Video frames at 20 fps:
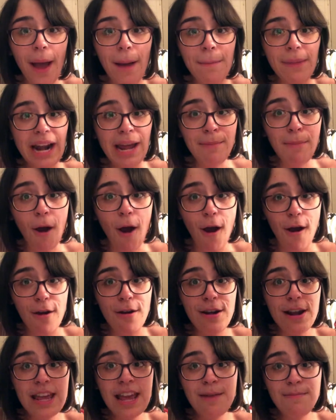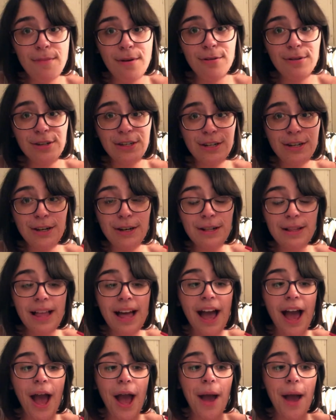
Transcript: but I'm already emotional